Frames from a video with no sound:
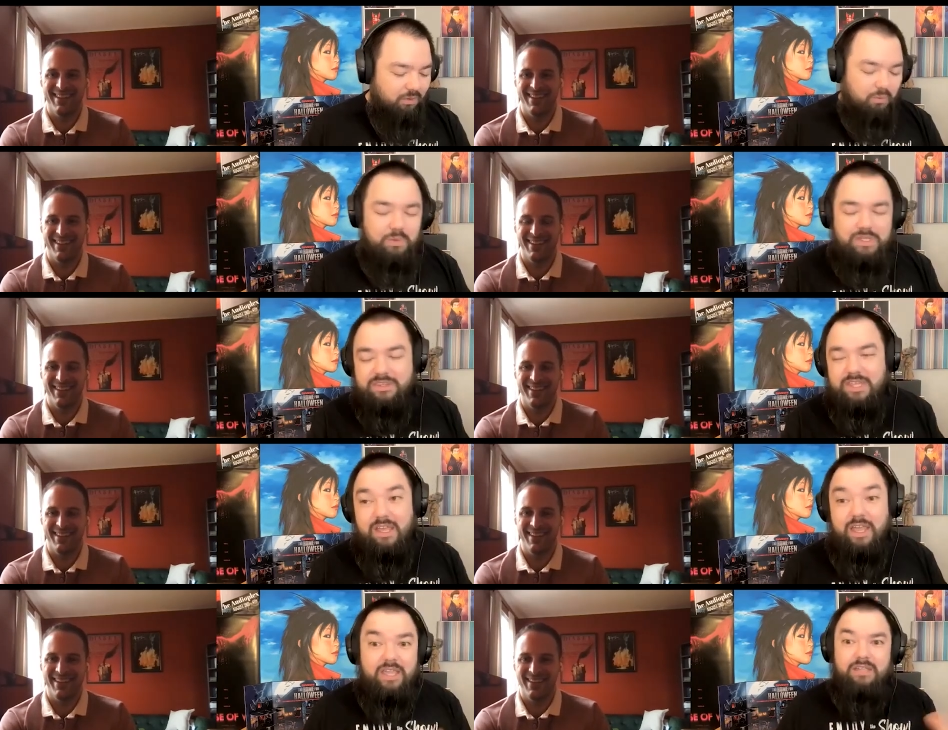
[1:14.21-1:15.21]
Speaker 1: with
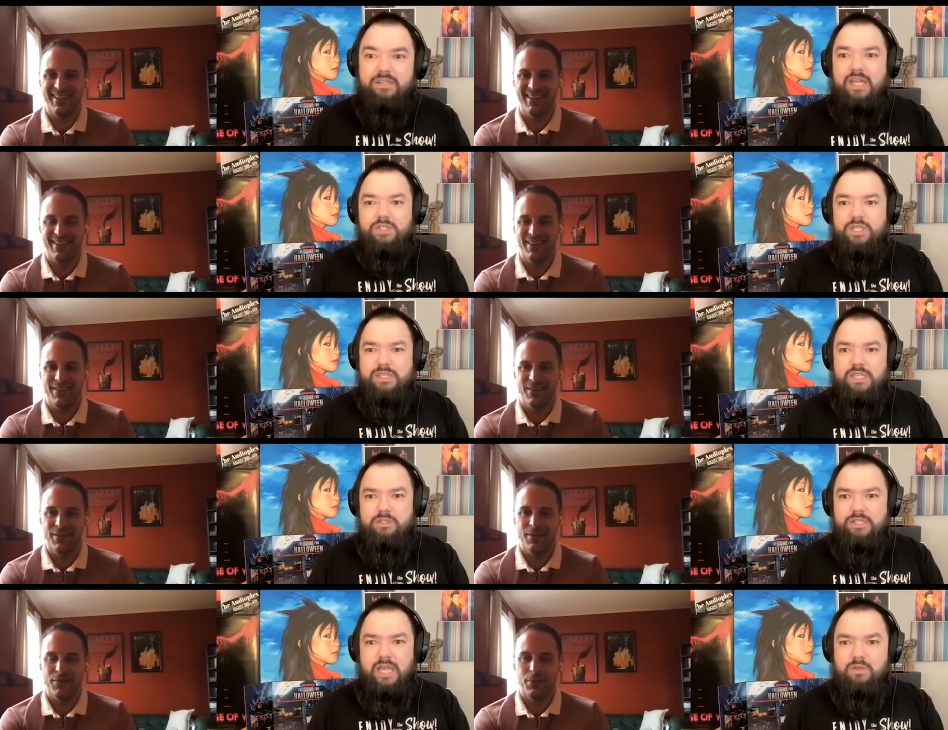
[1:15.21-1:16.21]
that, and actually, I
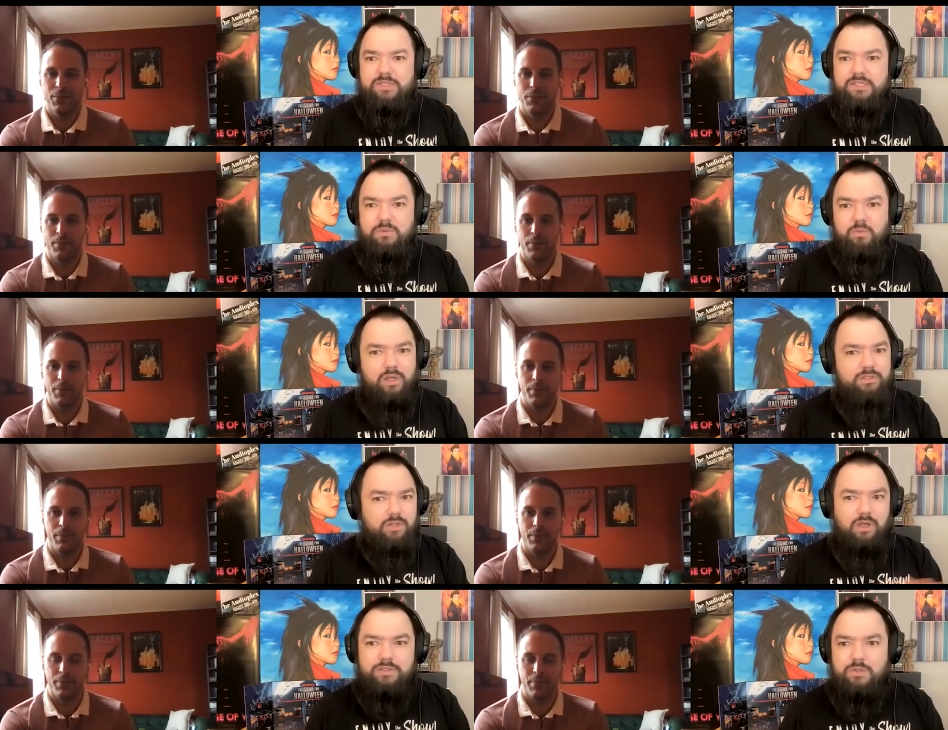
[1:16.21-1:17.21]
think now season one's
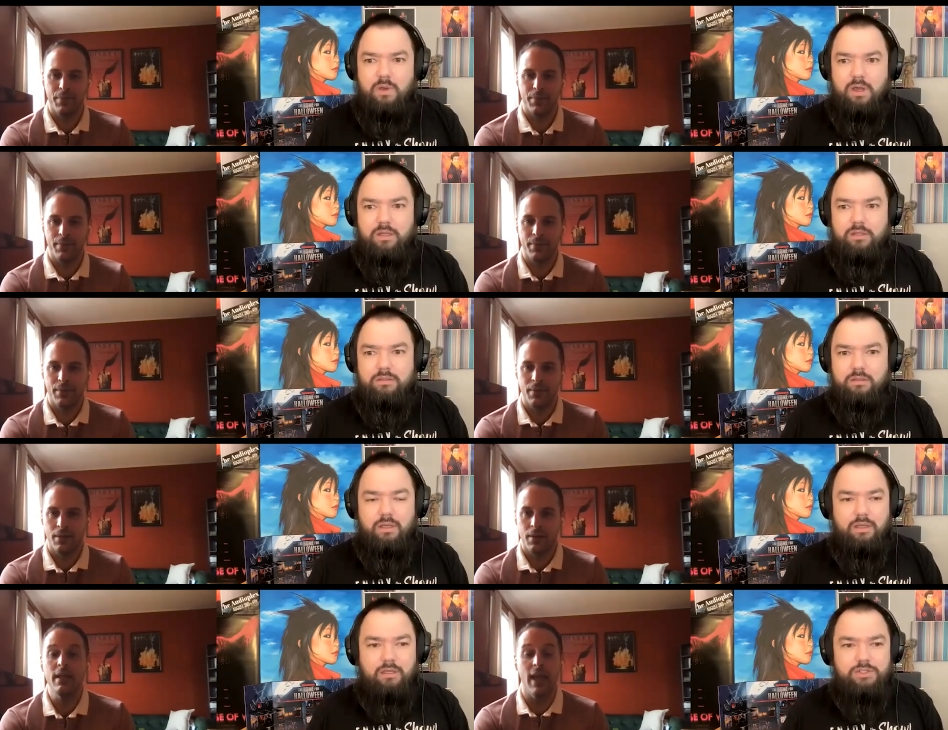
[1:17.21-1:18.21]
also on
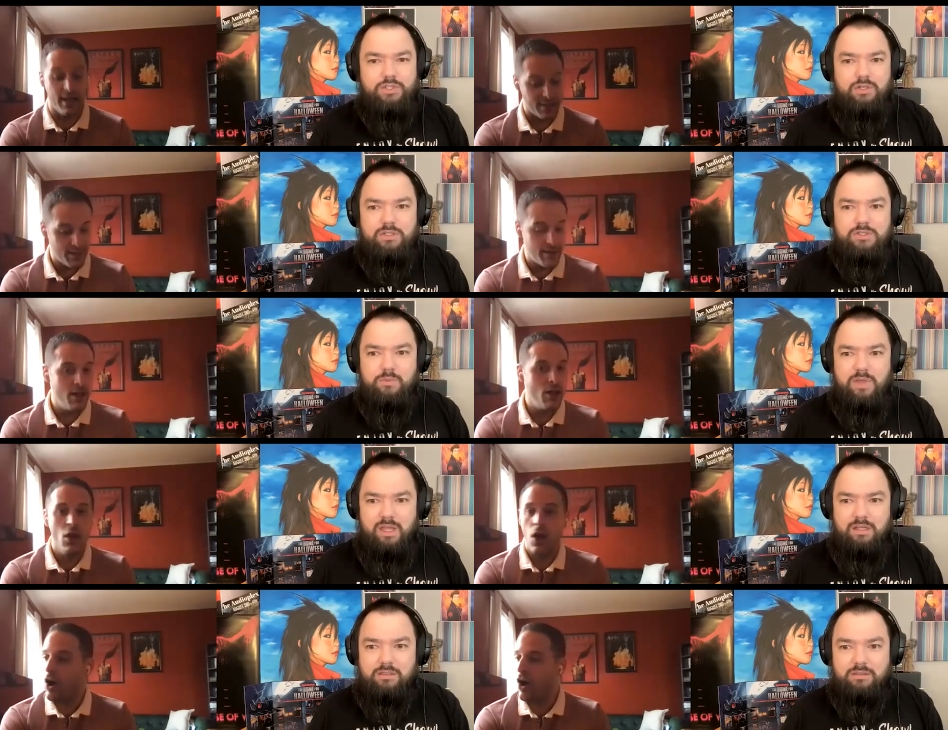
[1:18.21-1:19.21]
uh, Shudder yes. as
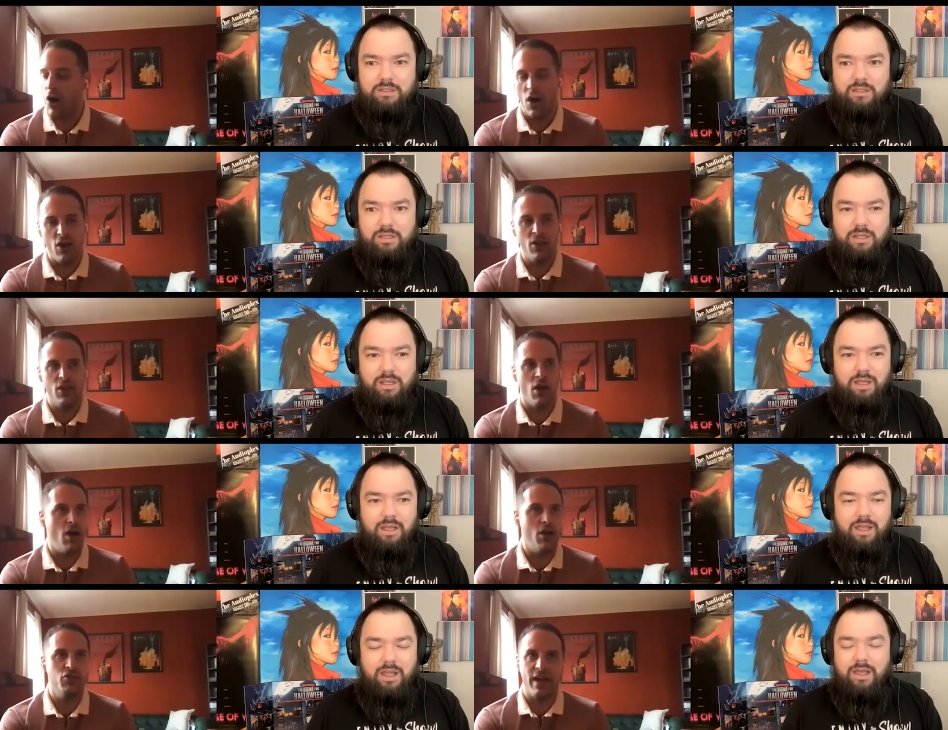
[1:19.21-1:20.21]
well. All
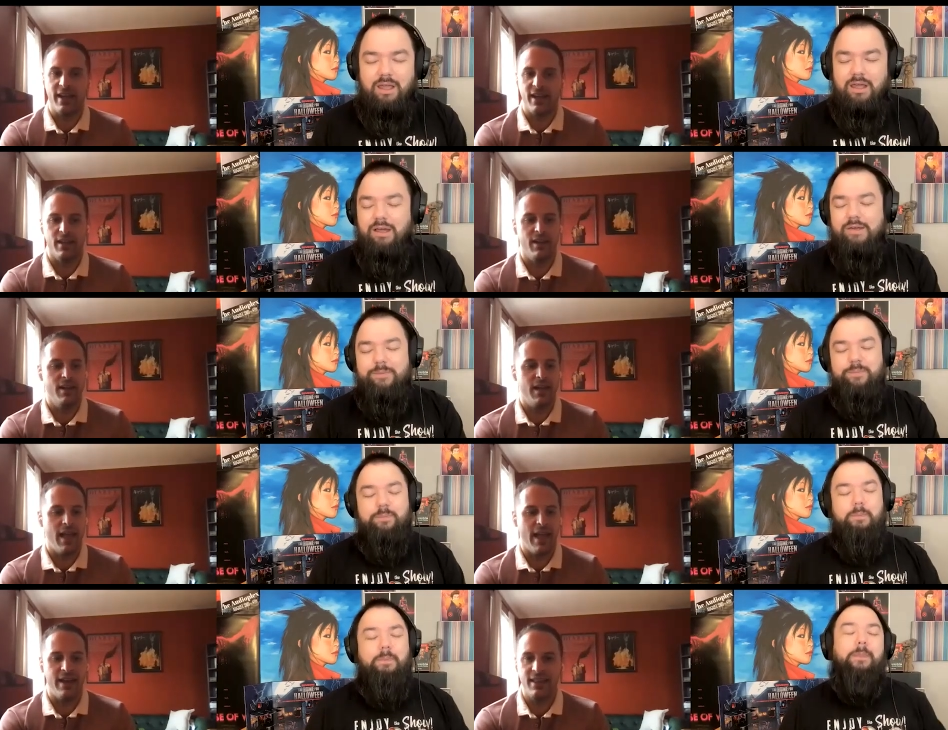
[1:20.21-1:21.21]
Speaker 2: all Dragula,
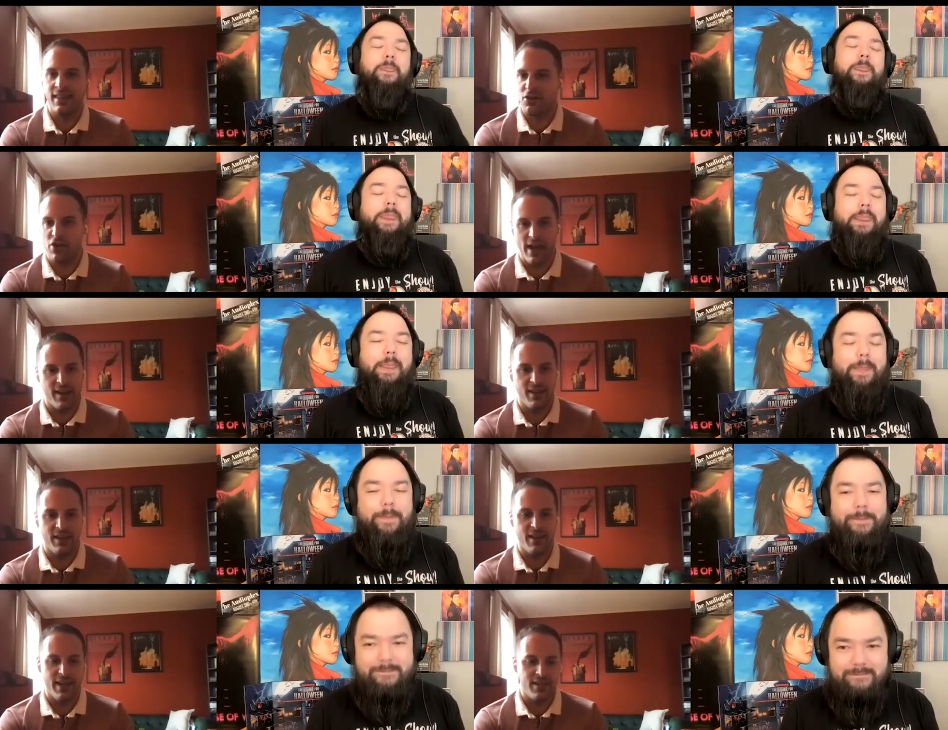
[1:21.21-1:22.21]
anything
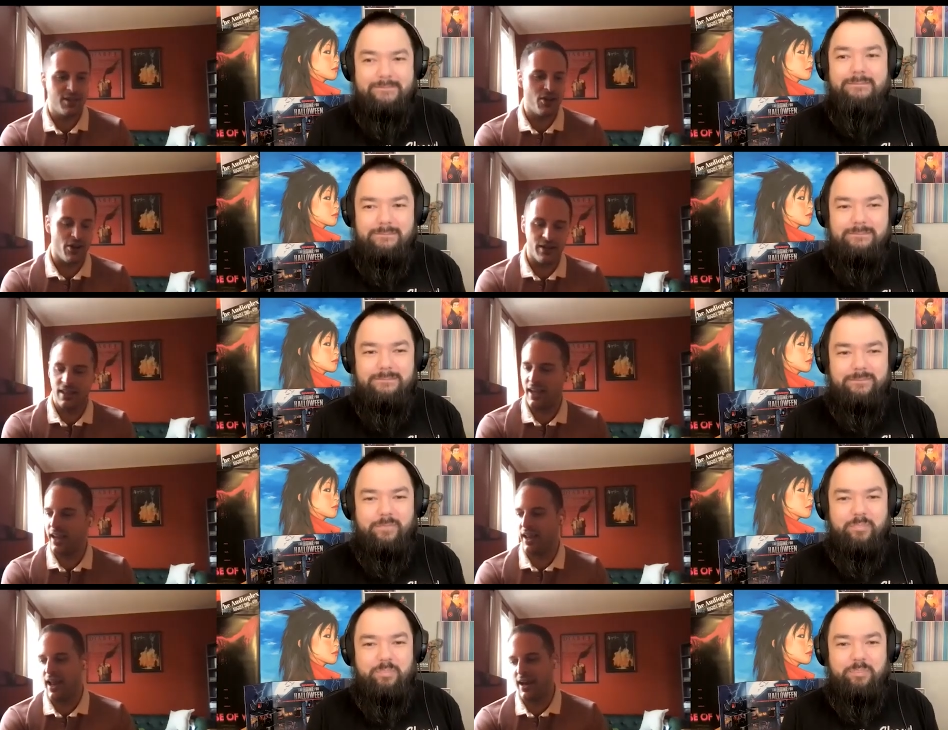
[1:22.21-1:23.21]
Dragula is
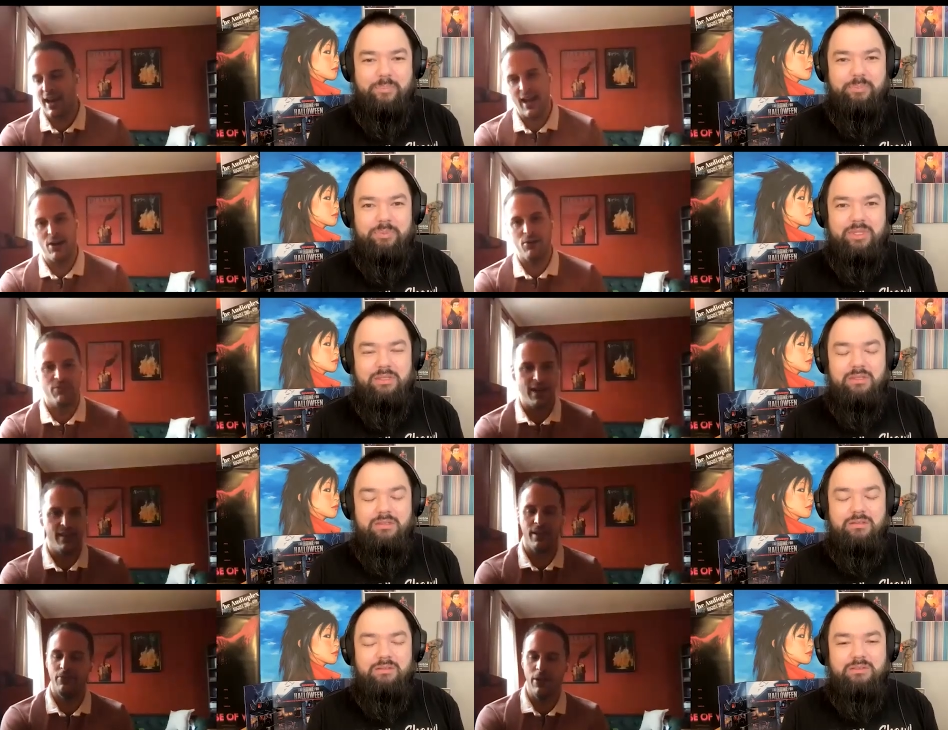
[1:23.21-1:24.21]
currently and now
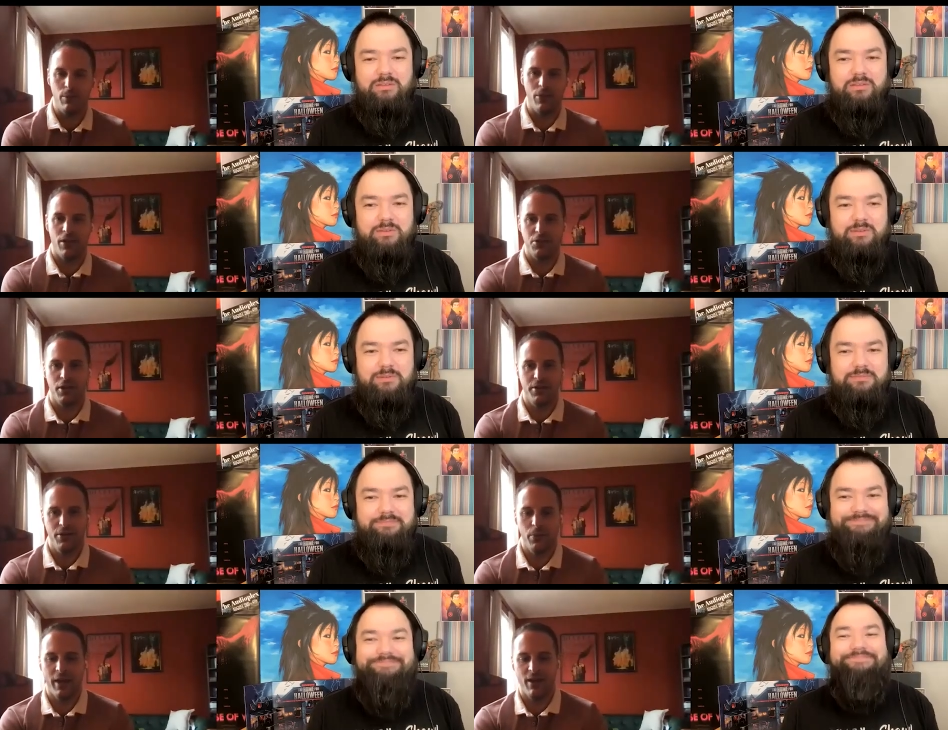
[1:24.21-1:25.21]
finally available on
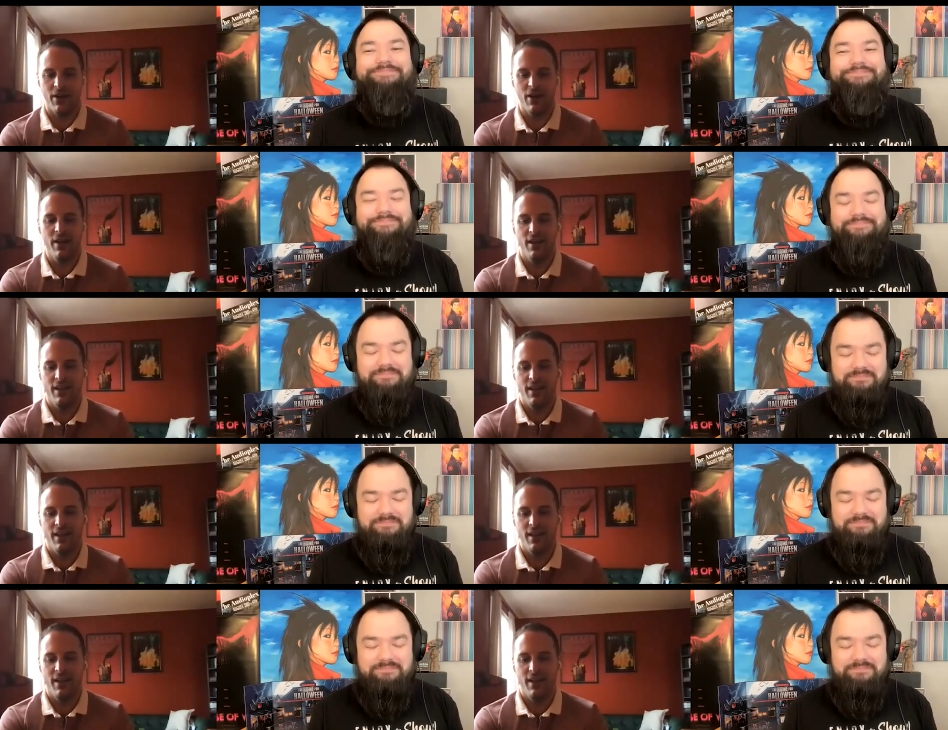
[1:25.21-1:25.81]
Shudder. We are